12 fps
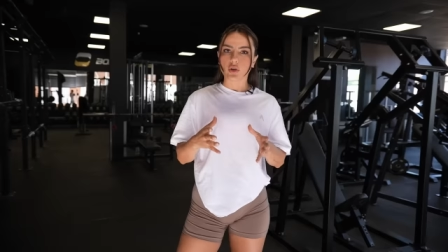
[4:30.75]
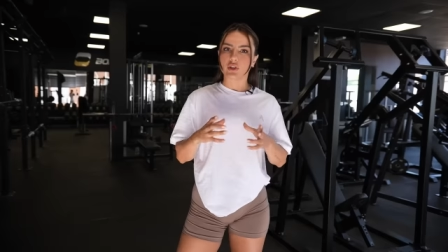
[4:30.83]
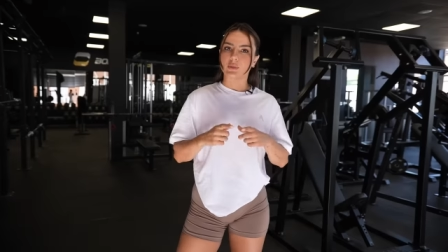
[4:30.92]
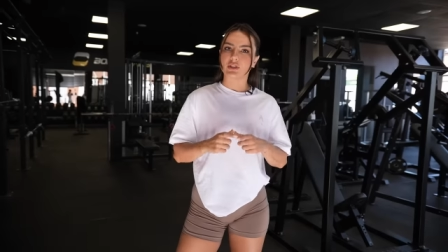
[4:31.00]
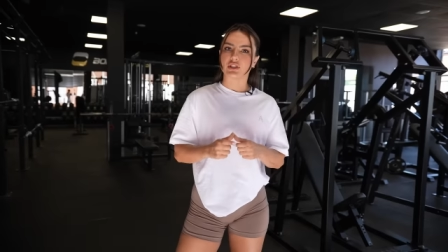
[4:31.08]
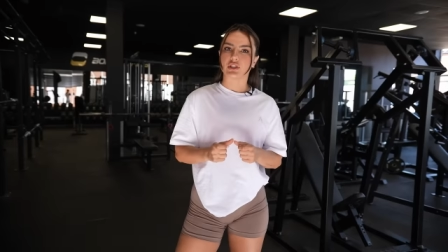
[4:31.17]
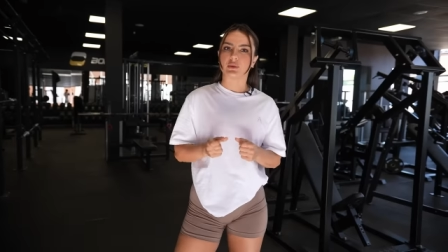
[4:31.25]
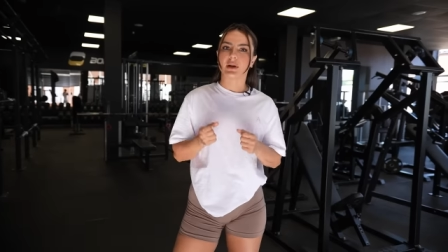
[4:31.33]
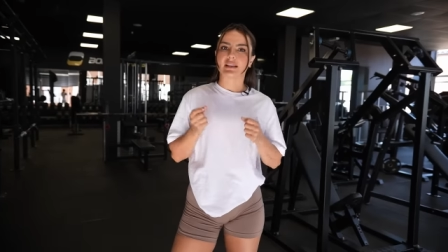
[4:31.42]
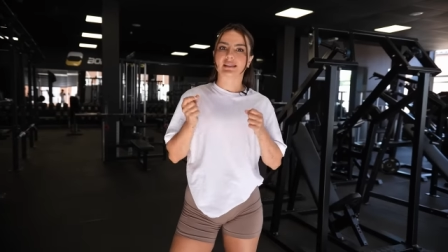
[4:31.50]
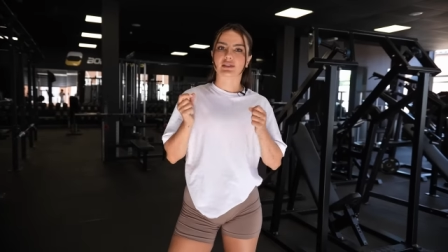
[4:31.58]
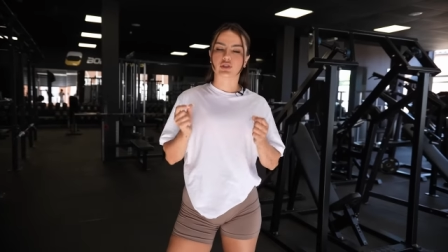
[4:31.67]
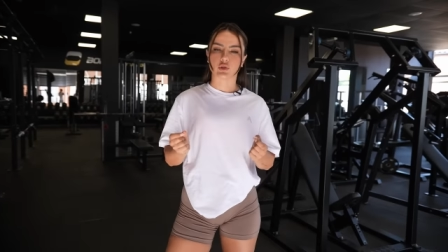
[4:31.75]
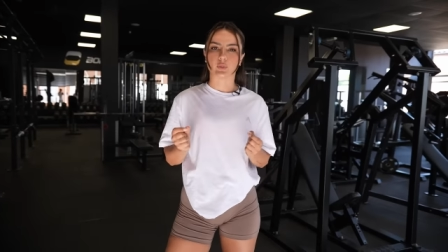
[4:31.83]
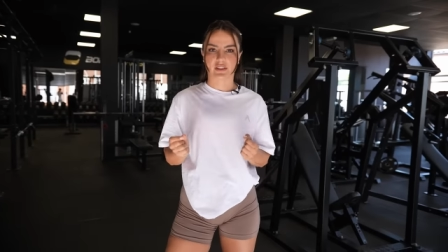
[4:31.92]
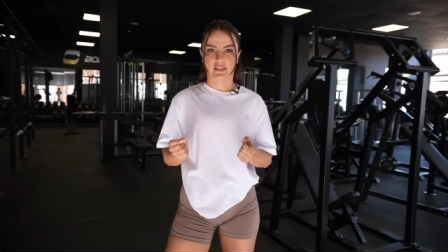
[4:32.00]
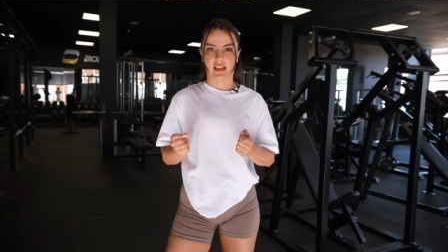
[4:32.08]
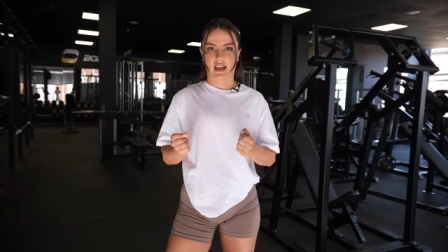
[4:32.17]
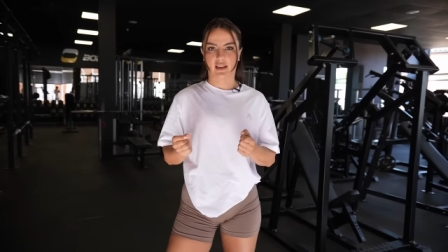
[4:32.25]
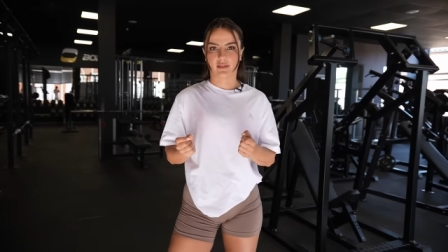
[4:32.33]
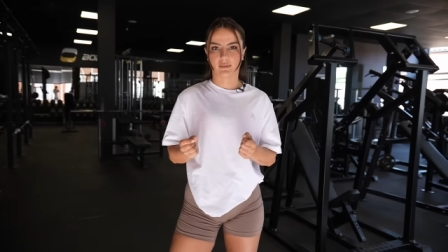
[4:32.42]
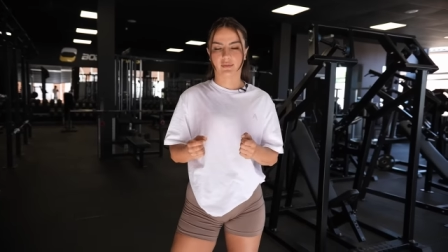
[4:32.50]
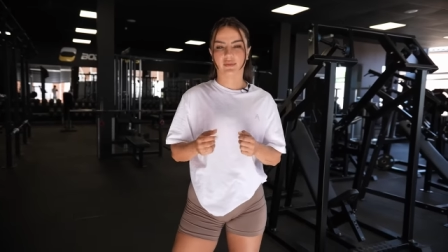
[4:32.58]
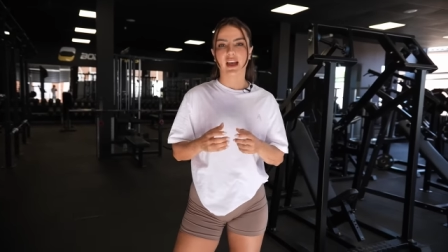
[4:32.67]
you would do a superset.
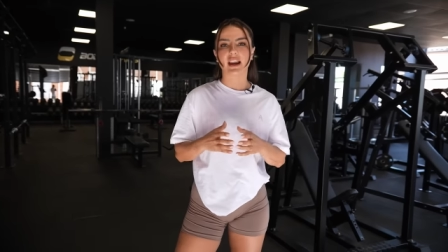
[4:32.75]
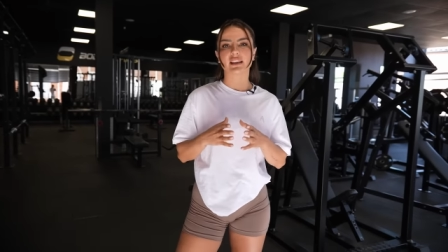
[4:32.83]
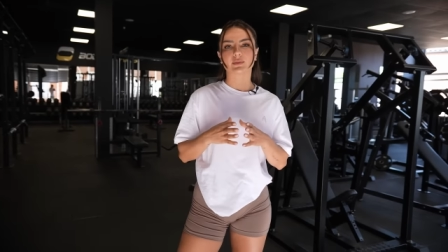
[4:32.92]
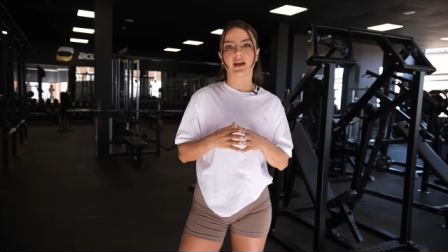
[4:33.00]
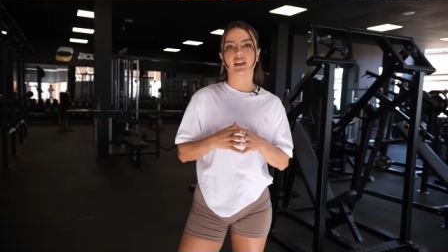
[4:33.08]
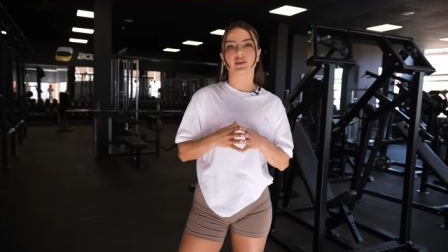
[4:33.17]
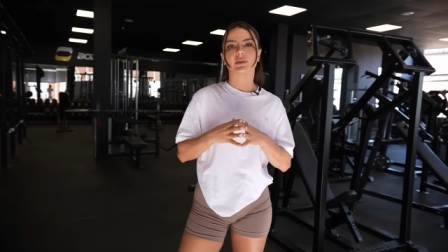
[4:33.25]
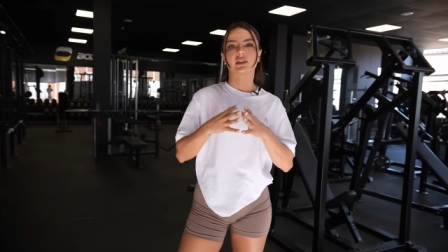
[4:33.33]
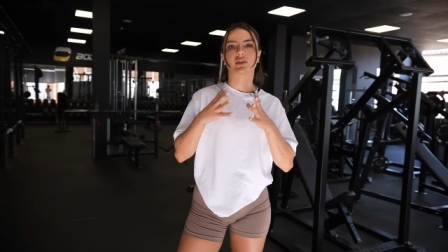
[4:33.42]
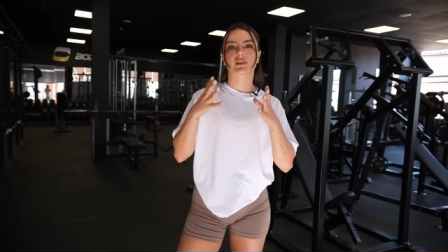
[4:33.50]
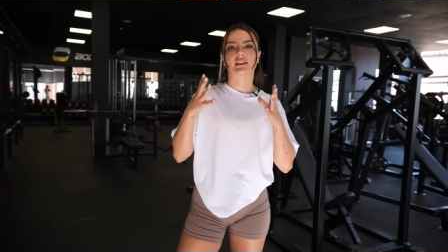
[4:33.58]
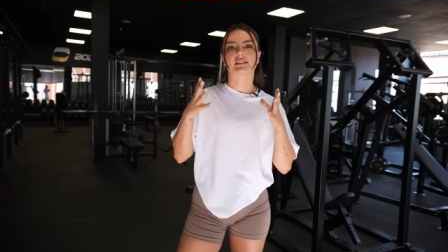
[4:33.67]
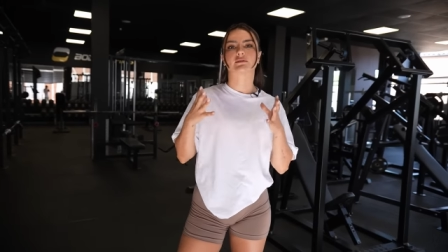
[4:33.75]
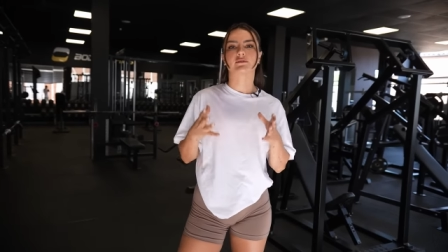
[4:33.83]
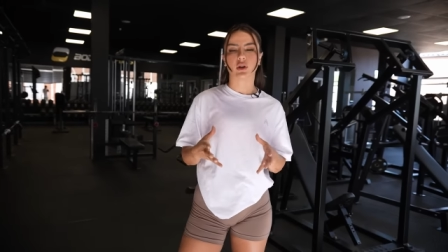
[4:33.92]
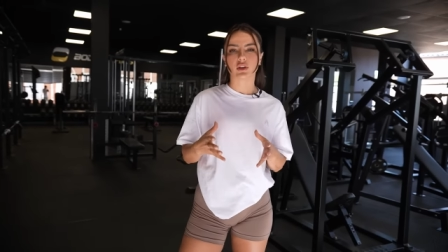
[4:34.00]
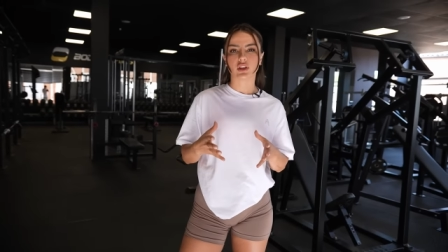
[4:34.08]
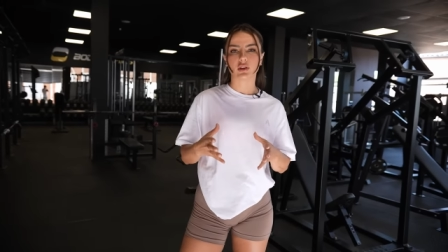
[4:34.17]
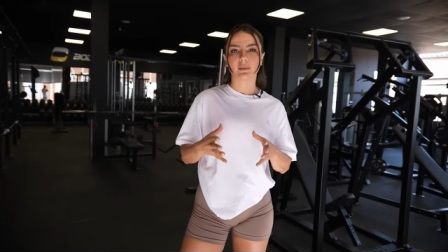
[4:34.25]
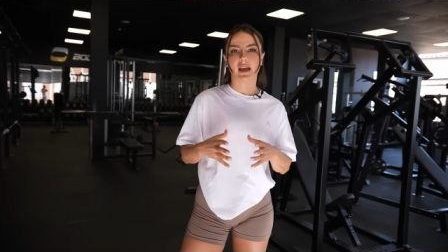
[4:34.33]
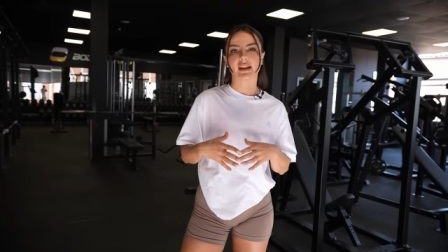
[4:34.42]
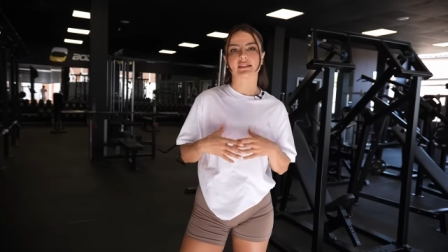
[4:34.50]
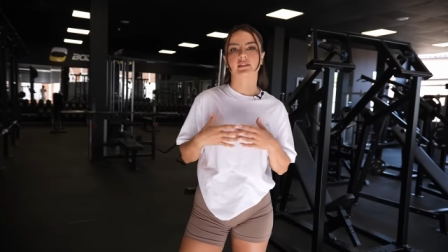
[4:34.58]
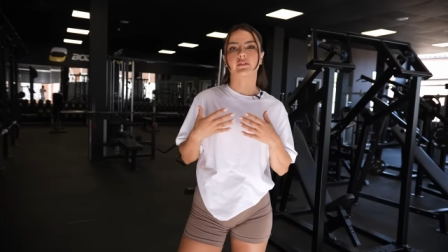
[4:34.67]
That is where you increase volume
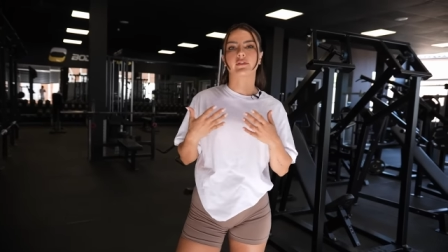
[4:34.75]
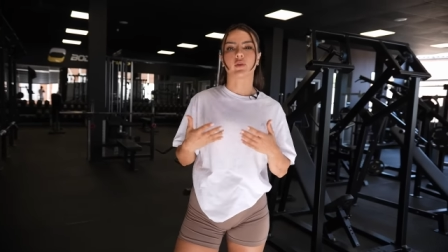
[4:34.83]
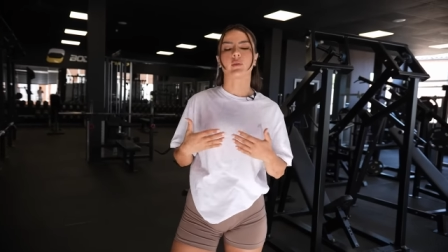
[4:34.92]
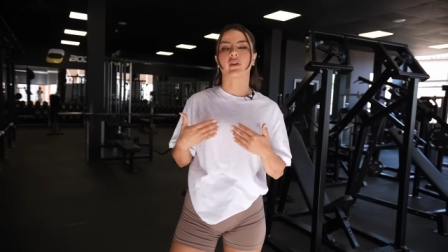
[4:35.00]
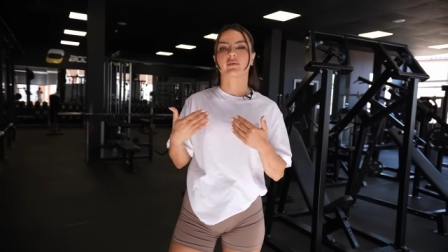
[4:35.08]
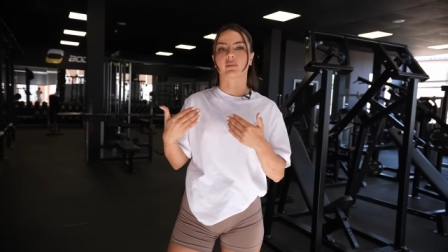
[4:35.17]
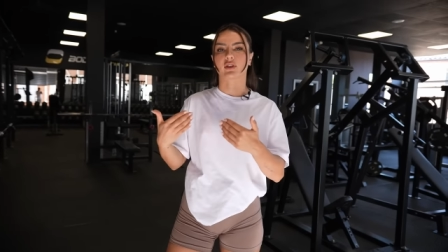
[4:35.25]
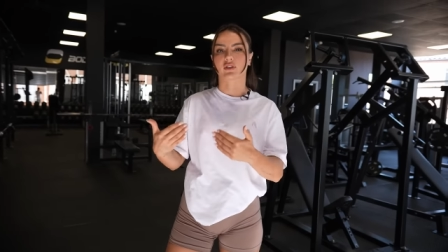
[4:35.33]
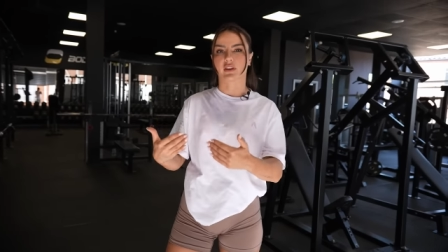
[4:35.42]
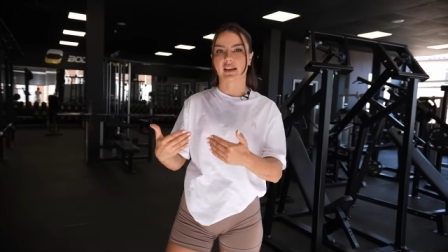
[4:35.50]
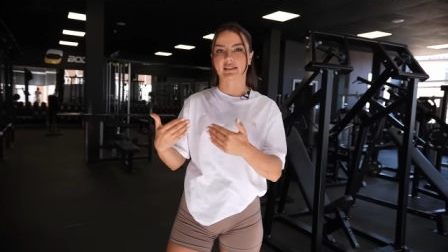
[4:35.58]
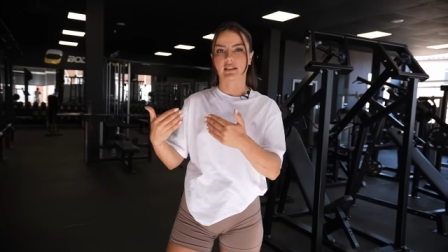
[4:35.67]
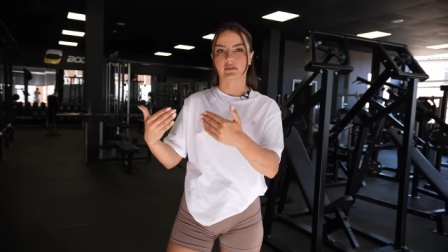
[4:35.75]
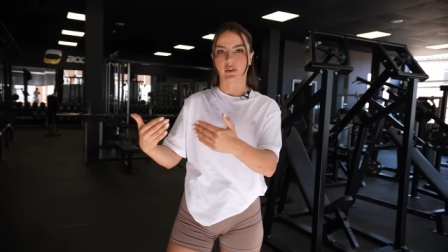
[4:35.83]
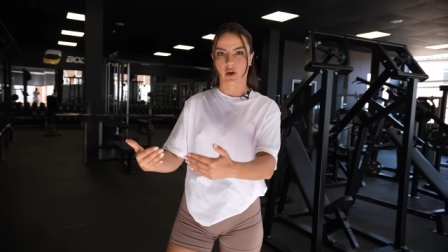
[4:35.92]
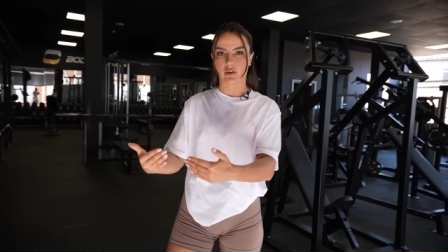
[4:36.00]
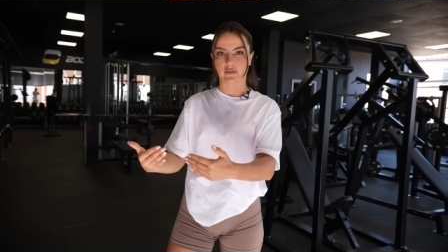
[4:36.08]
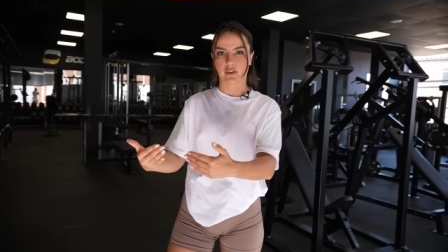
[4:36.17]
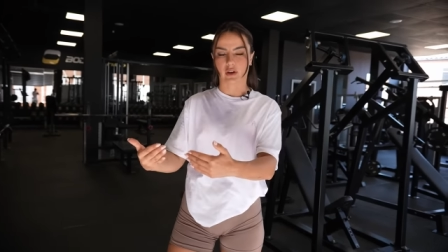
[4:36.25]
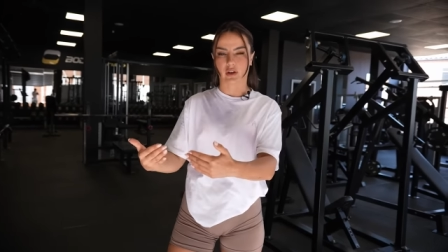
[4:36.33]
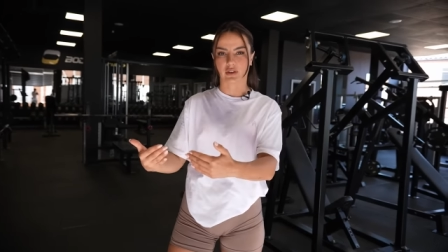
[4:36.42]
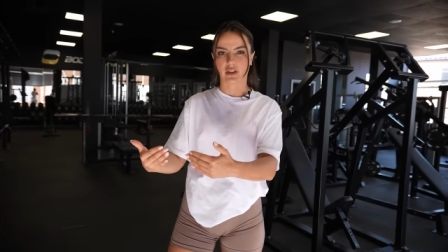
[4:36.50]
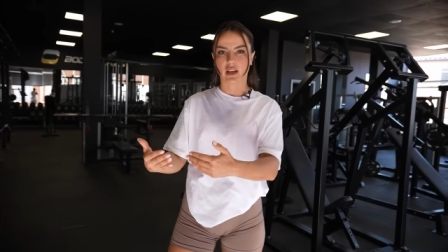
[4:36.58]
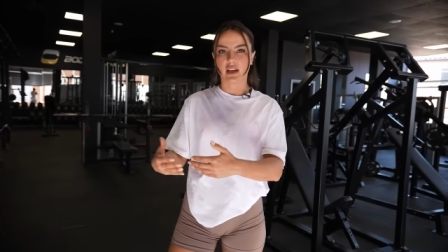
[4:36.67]
and it's a form of progressive
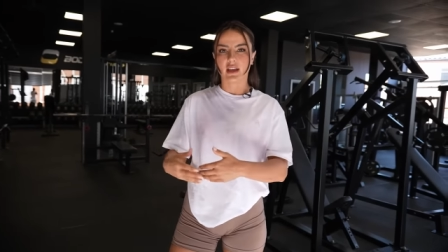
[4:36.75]
overload.